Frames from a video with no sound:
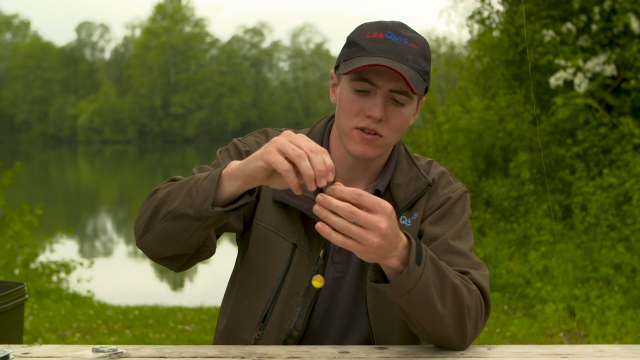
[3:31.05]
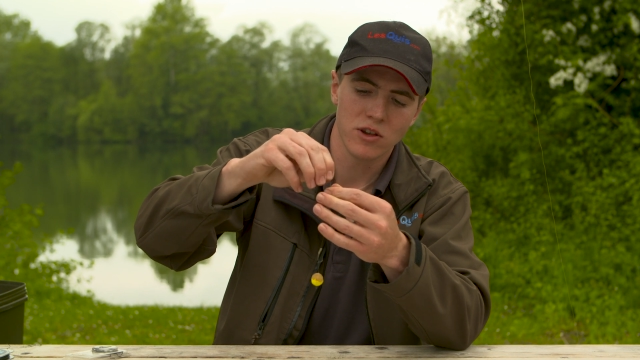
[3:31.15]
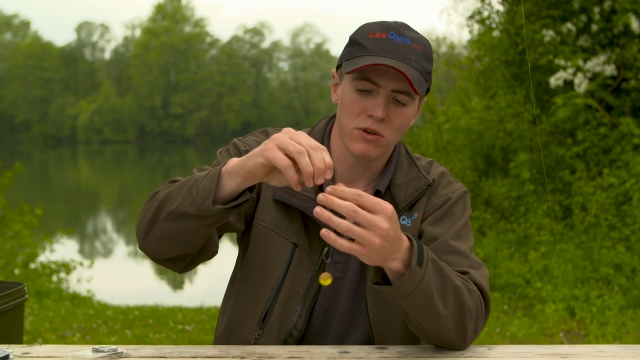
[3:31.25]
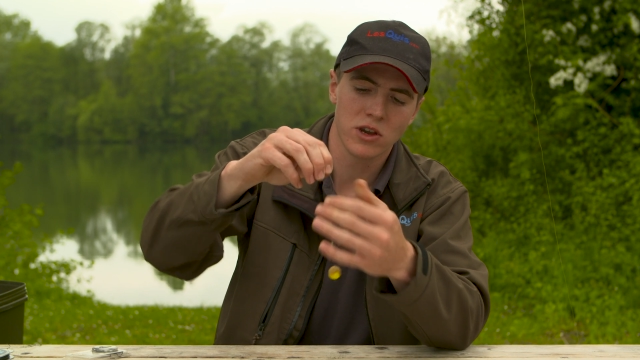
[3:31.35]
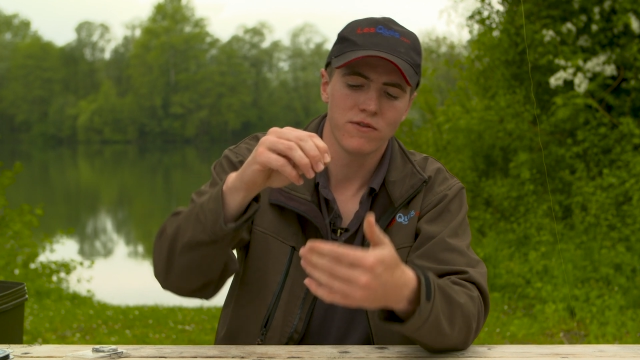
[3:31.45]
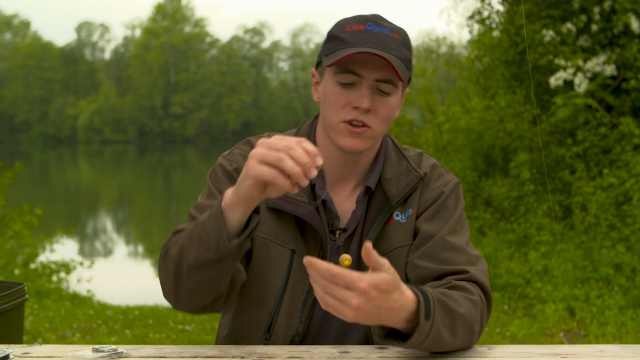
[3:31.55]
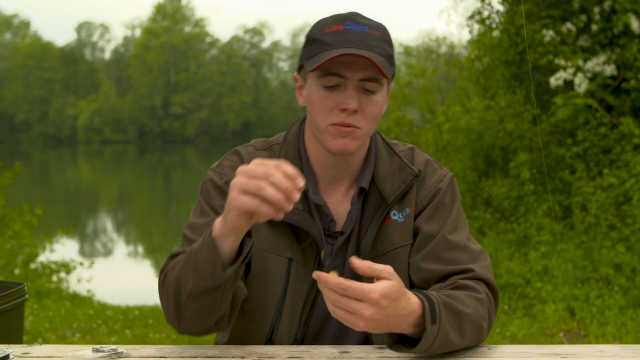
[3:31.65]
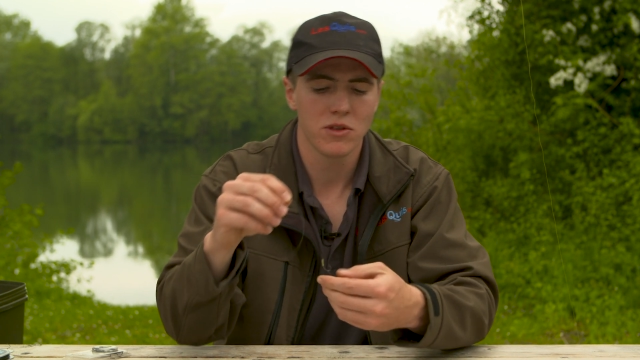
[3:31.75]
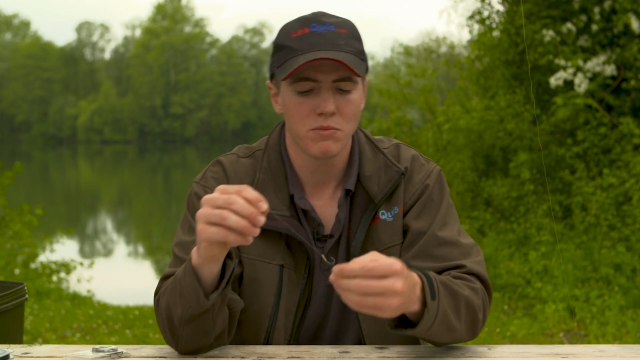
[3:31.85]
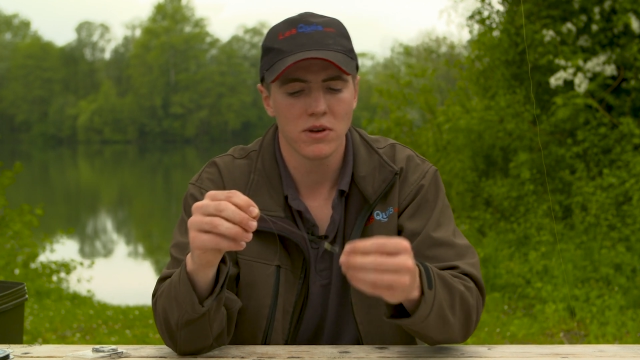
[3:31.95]
especially for
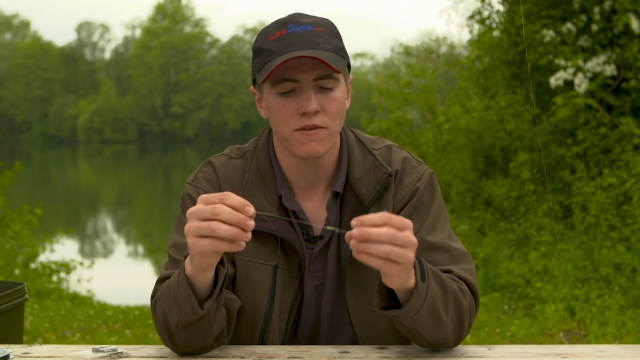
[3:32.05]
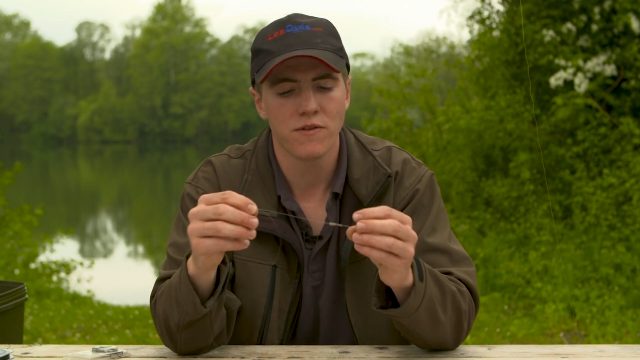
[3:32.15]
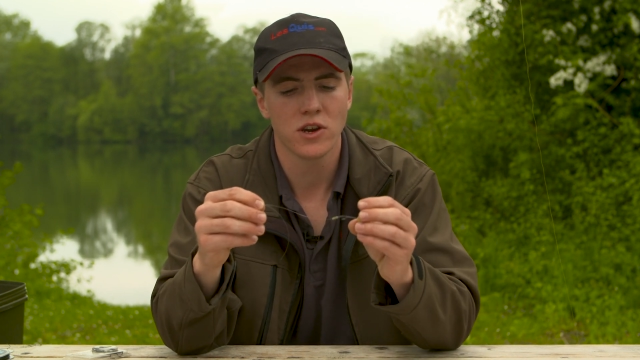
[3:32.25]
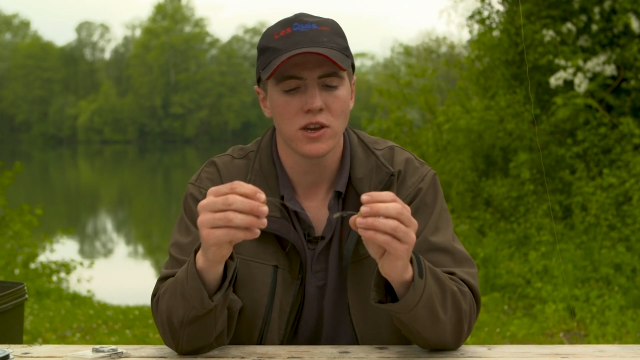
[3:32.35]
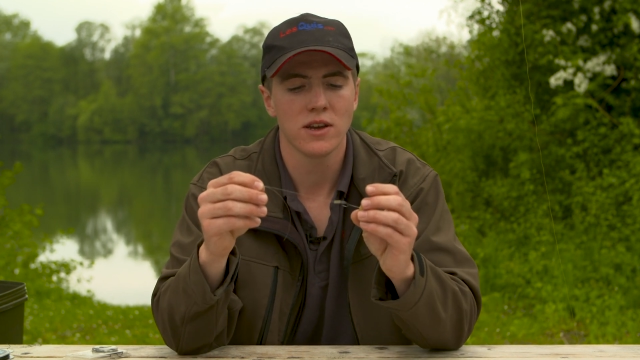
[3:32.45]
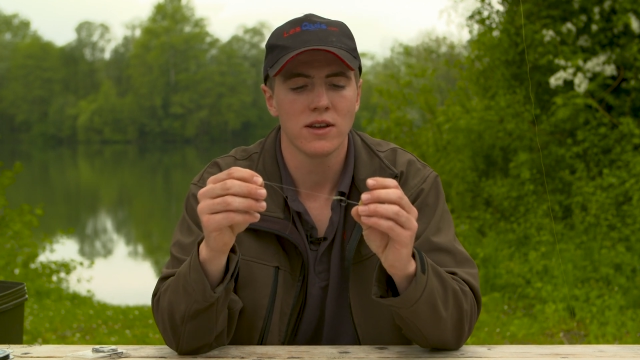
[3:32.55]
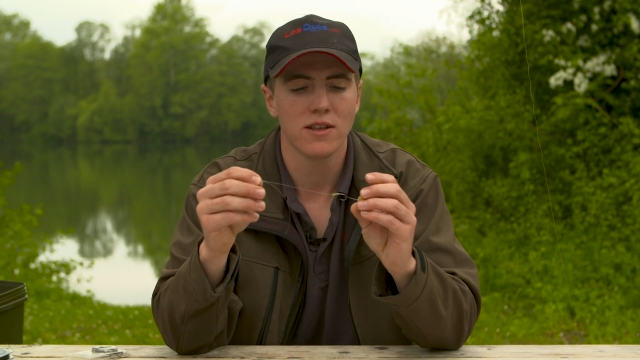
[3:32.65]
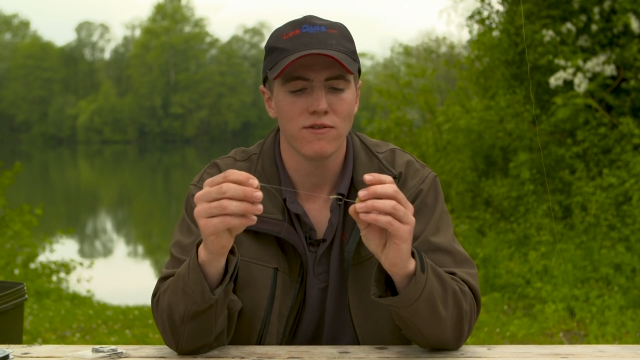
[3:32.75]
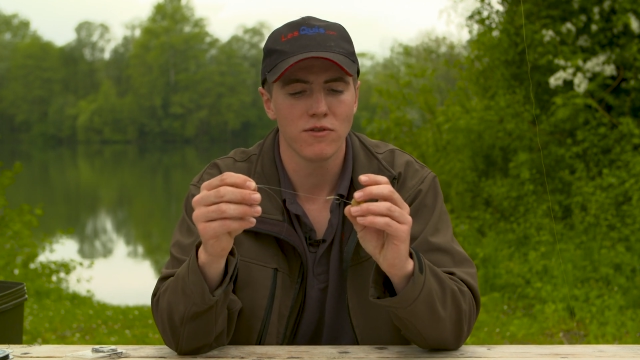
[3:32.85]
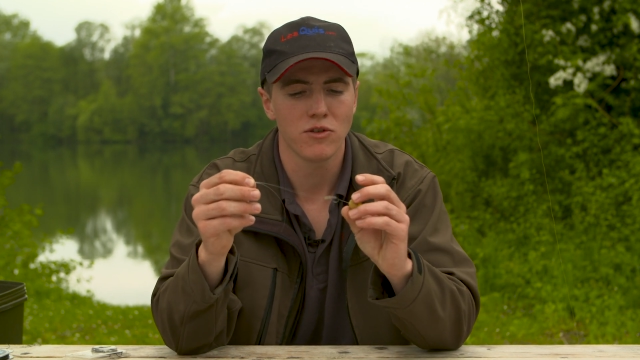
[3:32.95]
some of the bigger fish here.
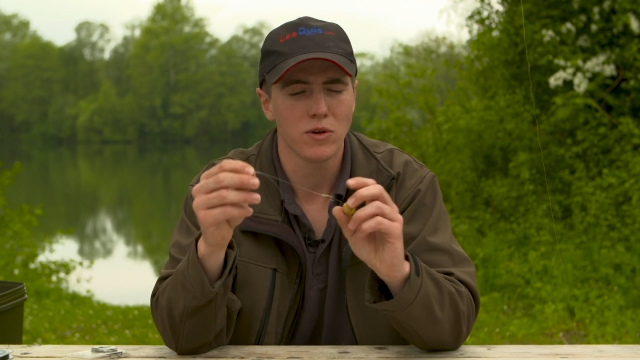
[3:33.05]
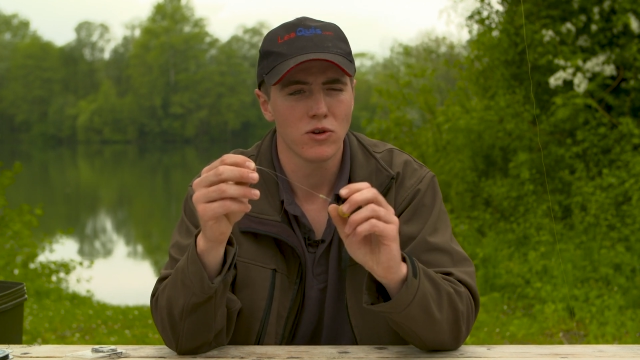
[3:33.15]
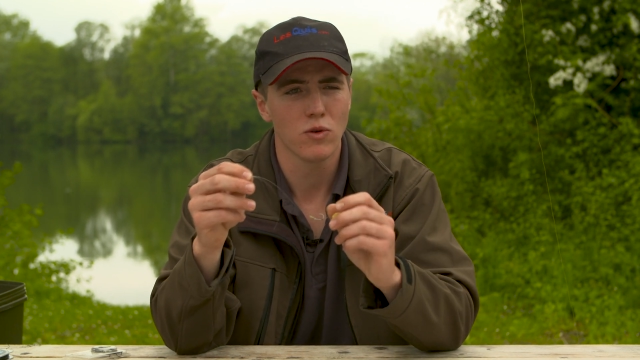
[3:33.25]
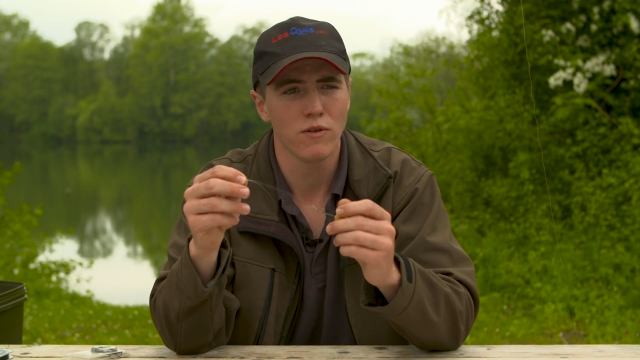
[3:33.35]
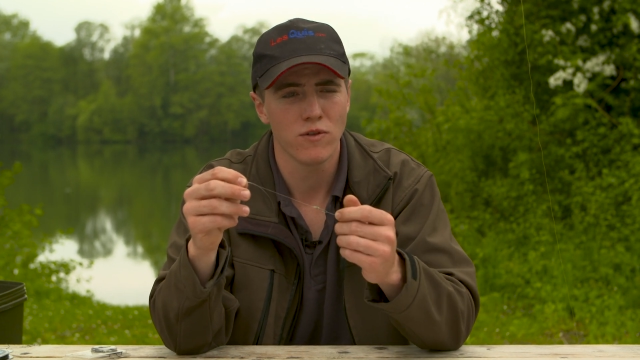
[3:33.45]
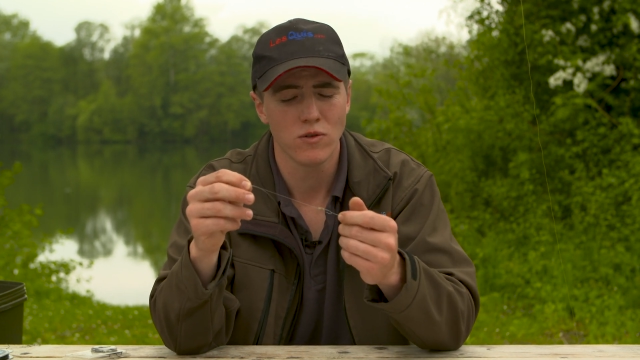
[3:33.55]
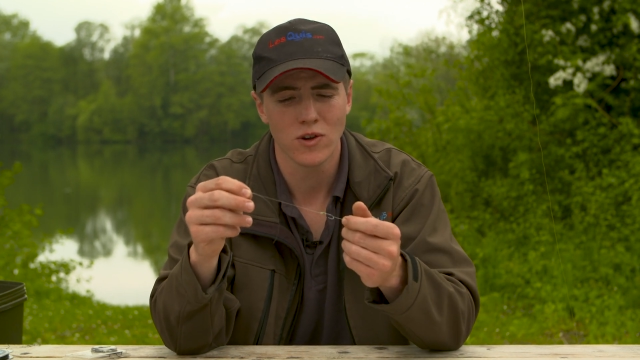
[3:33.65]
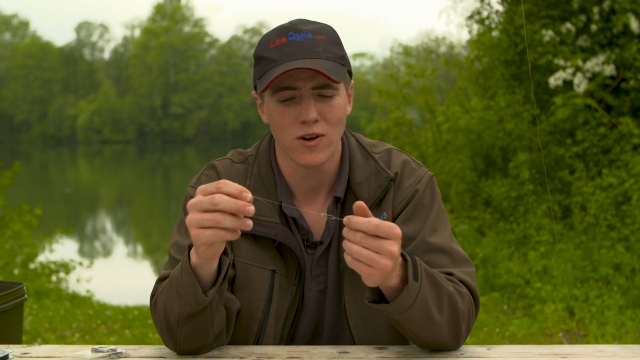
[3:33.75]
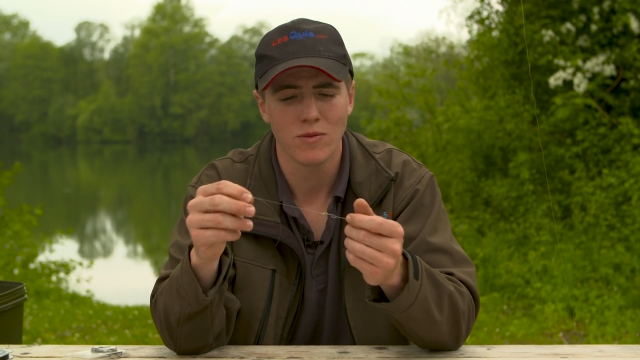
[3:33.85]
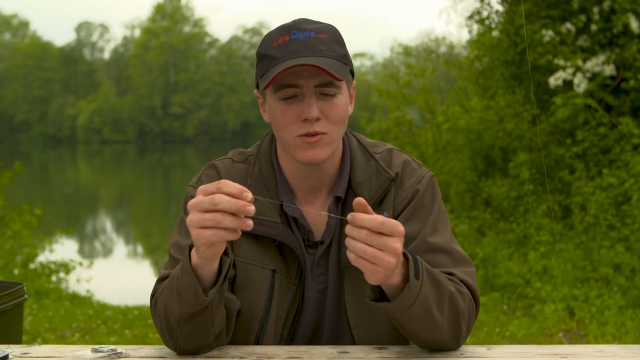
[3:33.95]
They've obviously been caught a few
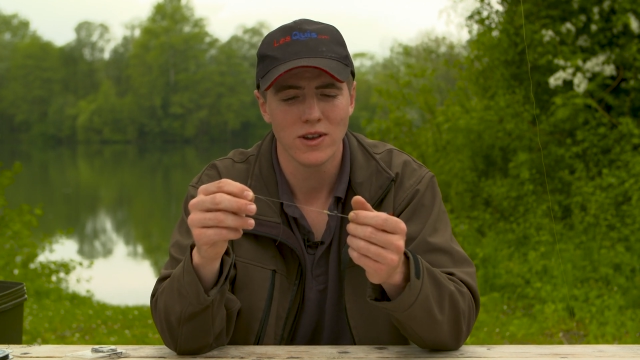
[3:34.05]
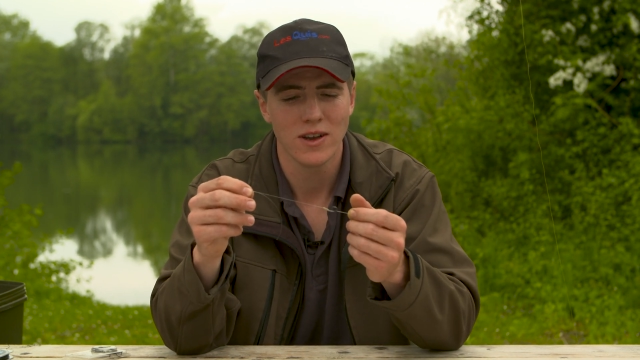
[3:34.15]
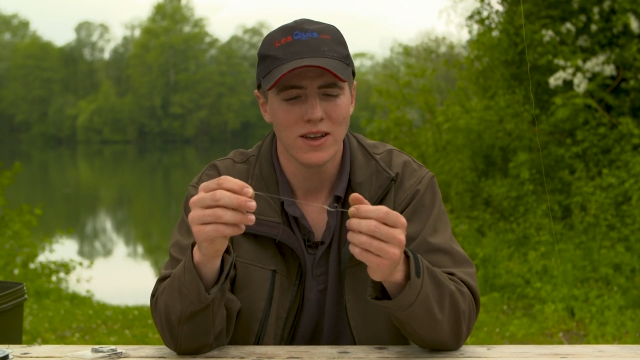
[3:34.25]
times.